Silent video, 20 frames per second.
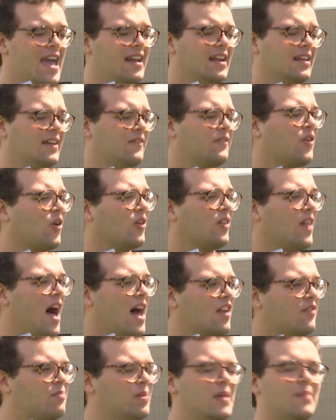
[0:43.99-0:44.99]
And uh, for a
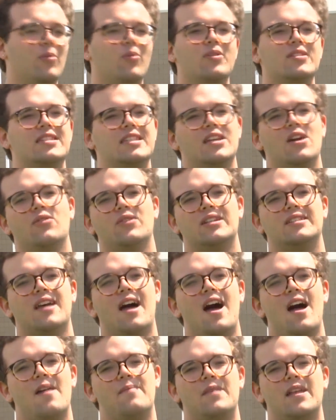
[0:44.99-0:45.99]
lot of people, it's the only
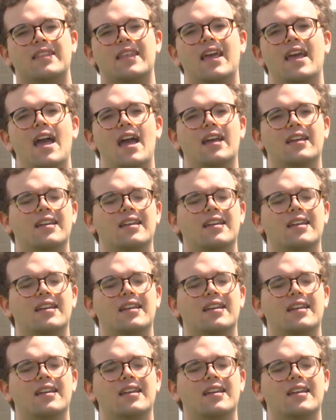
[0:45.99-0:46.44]
time that they